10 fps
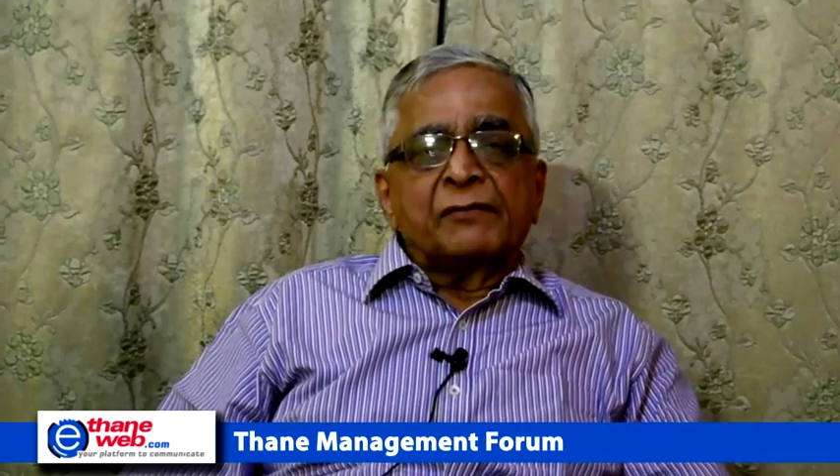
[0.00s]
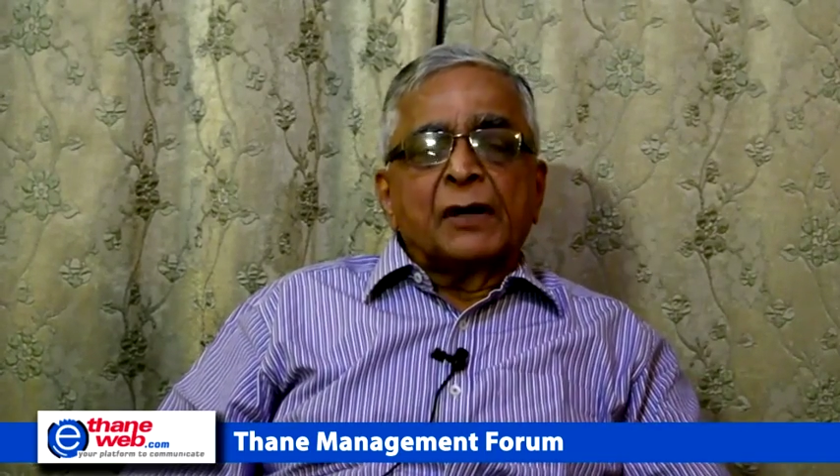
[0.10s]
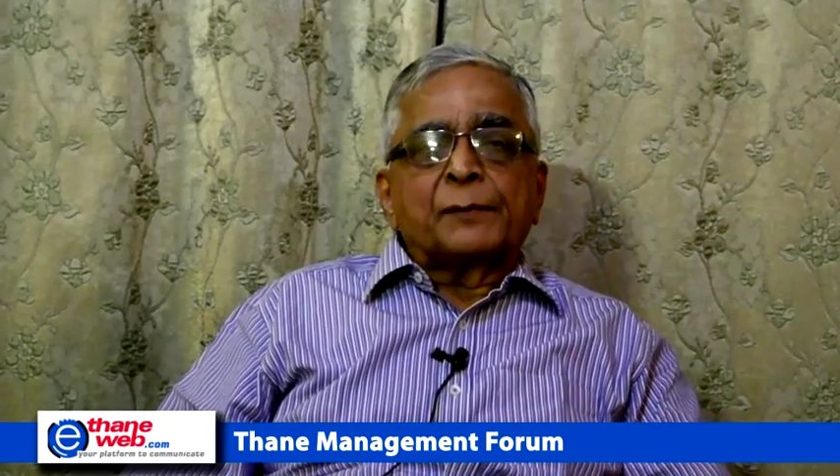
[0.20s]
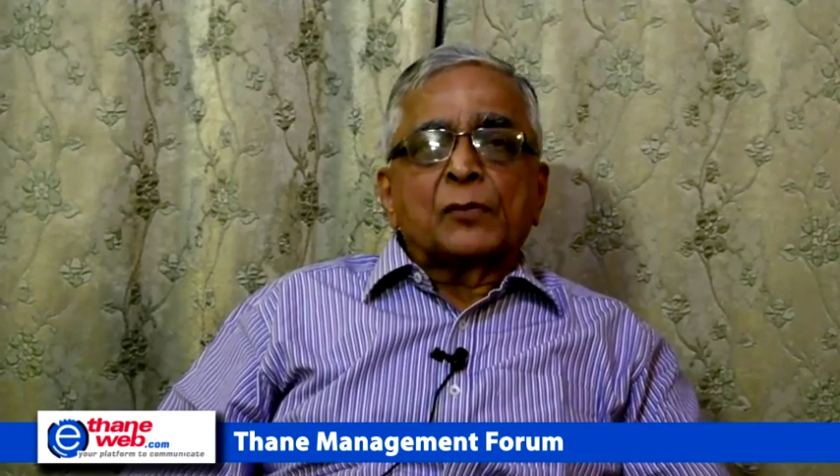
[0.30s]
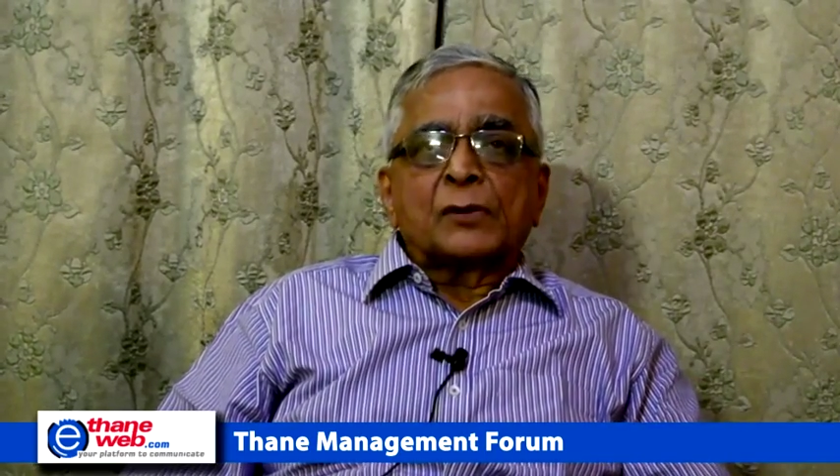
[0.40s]
we
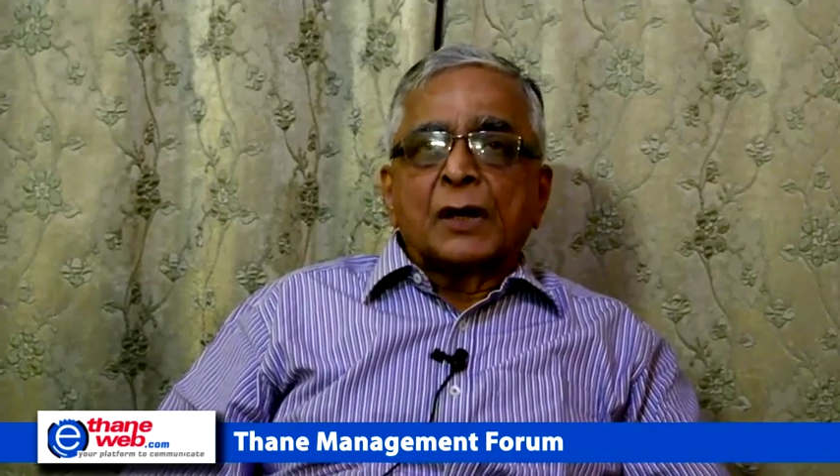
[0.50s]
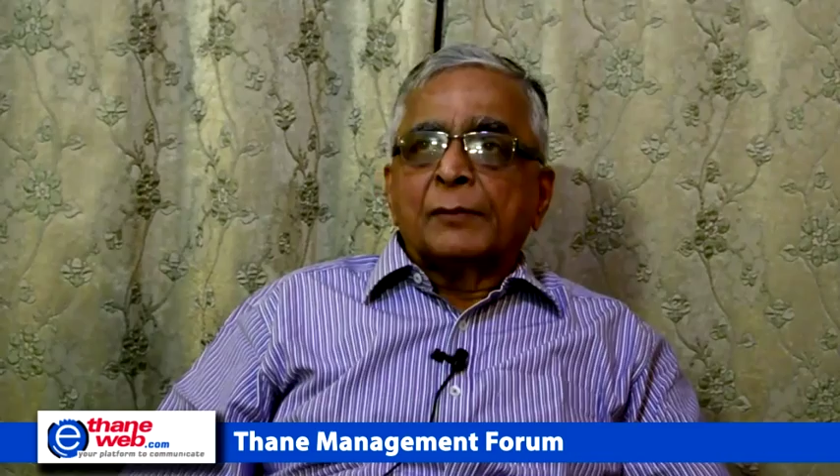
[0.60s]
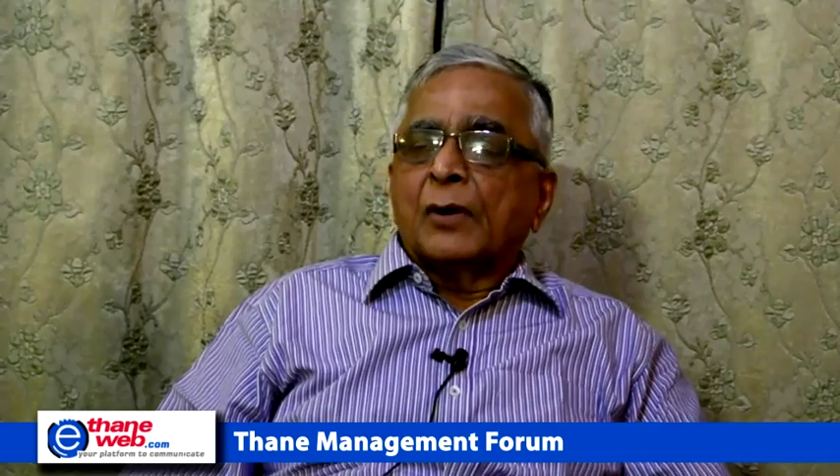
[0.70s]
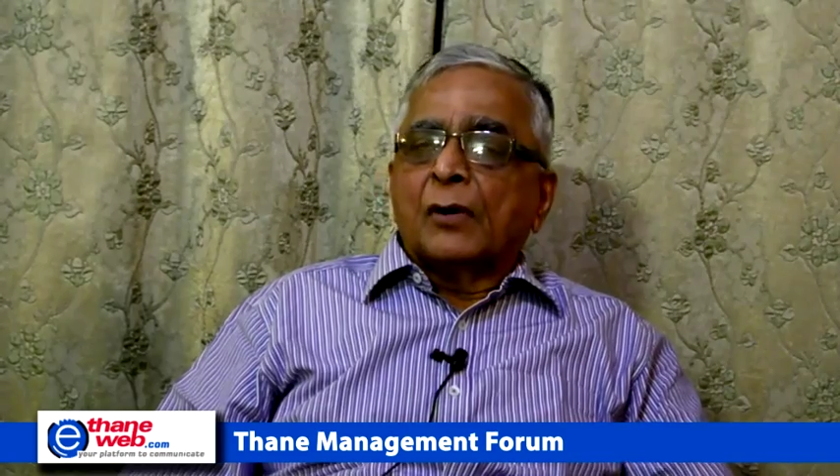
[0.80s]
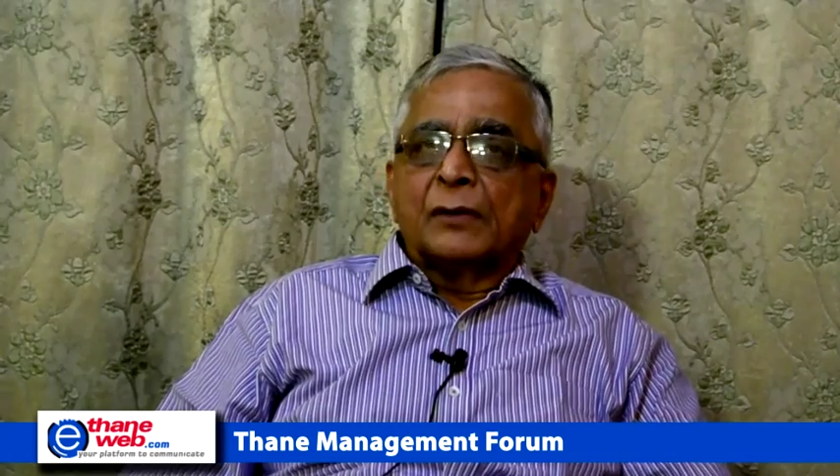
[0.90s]
have
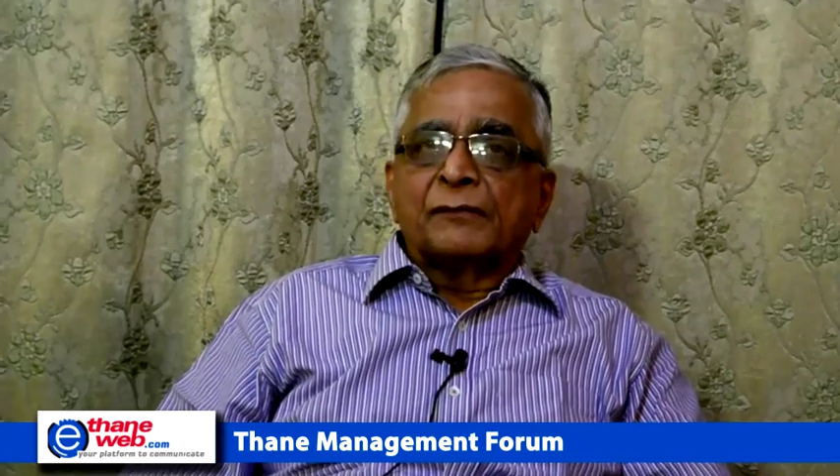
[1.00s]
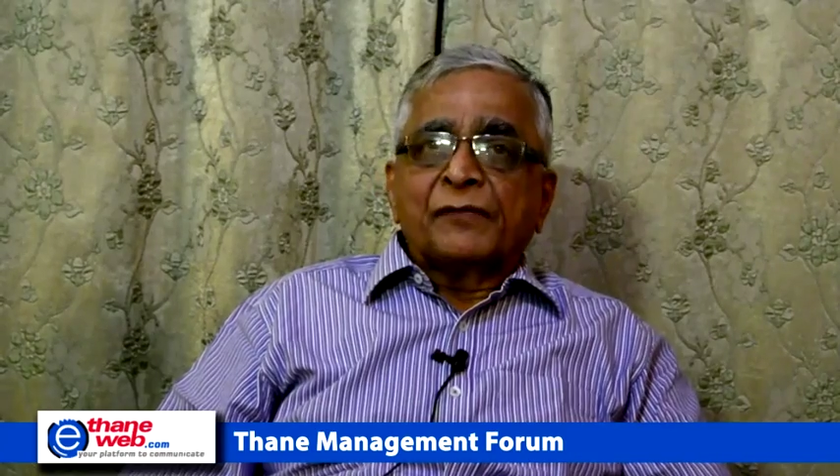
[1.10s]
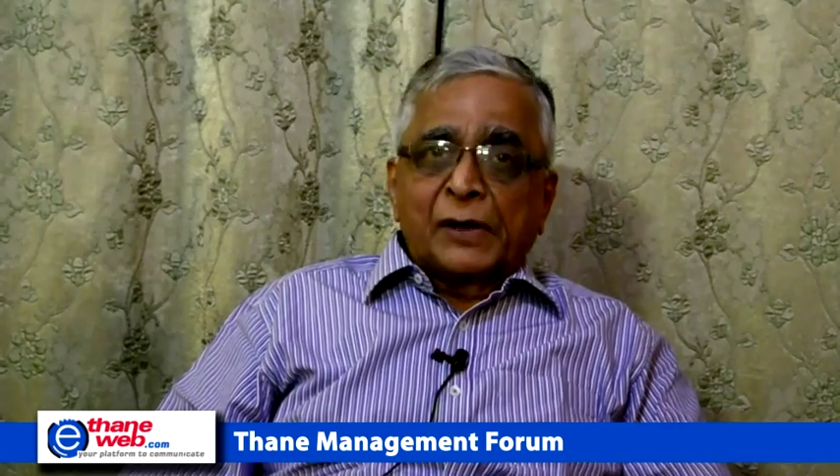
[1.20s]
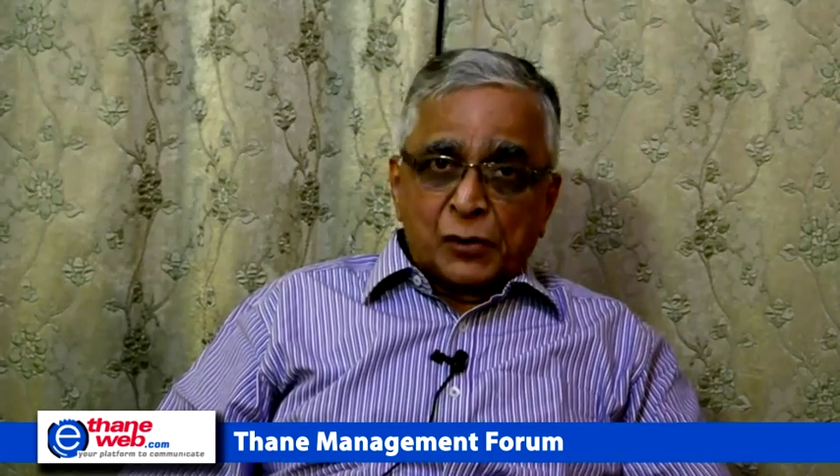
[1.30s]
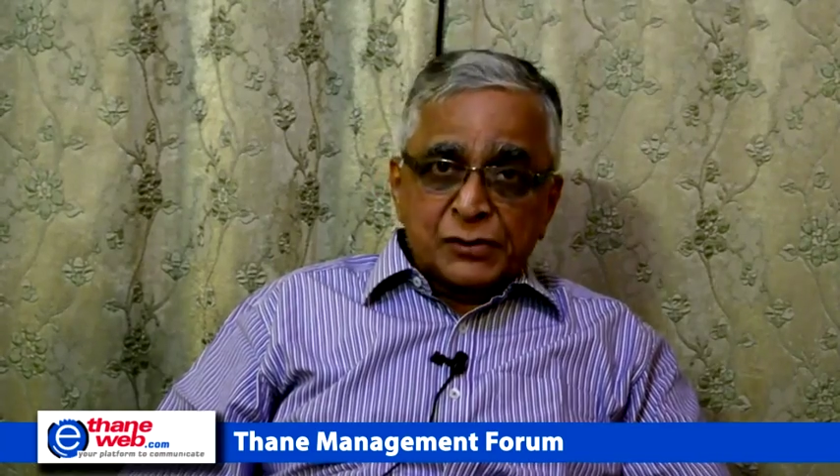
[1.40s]
program on
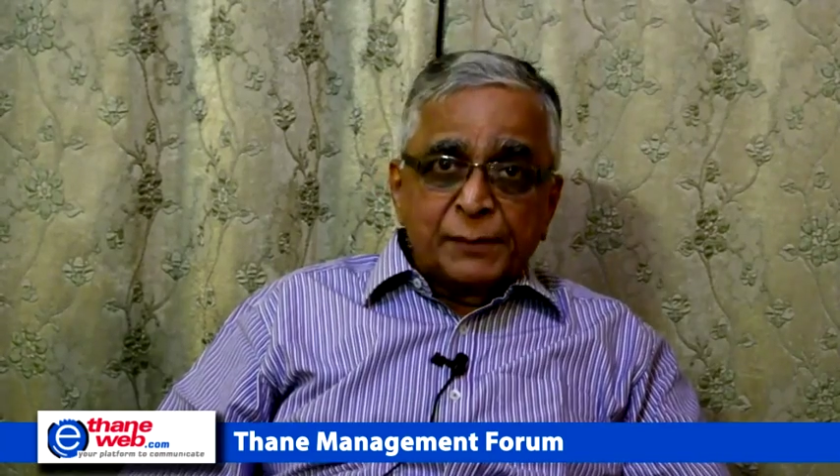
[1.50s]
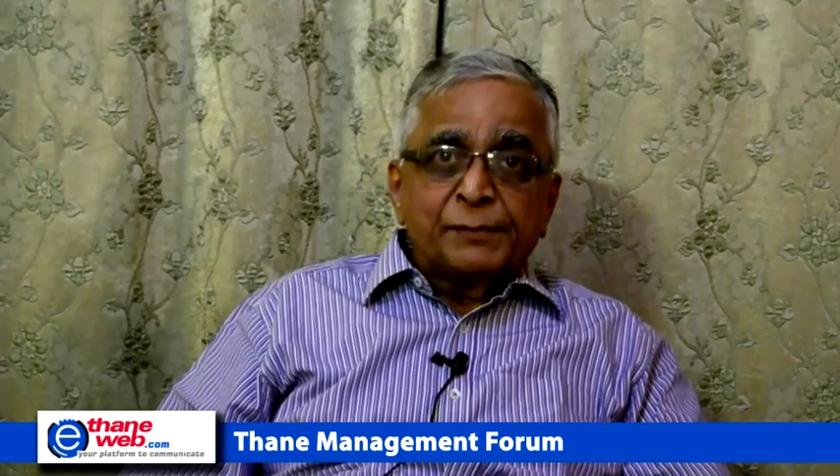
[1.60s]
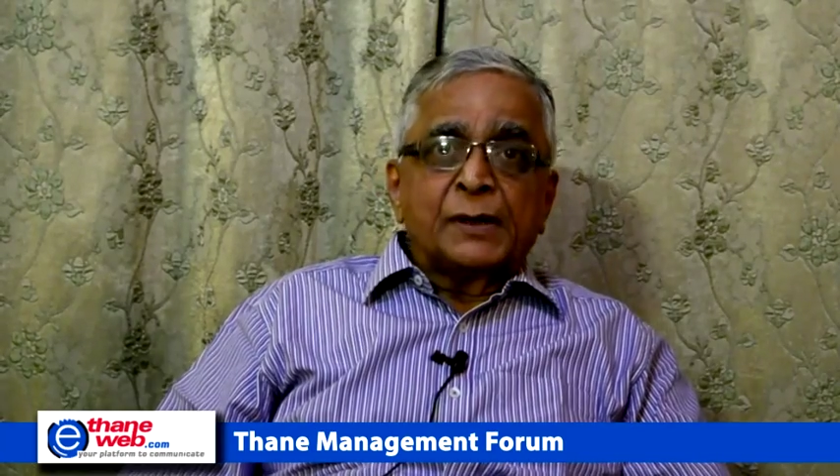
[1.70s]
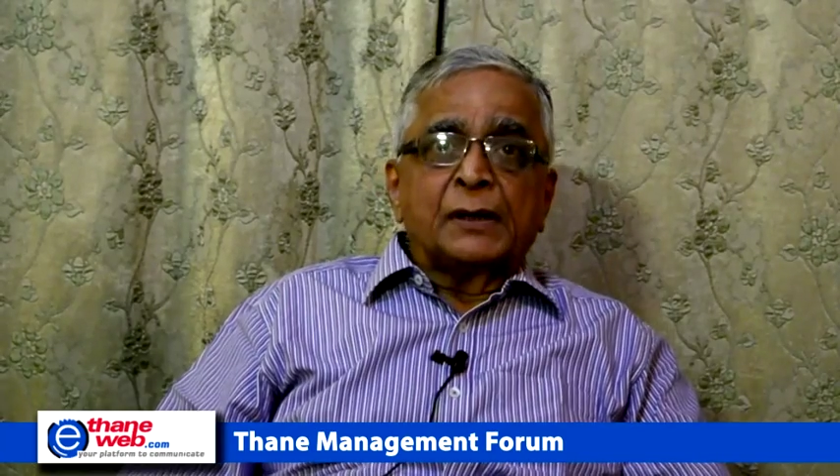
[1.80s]
fellowship.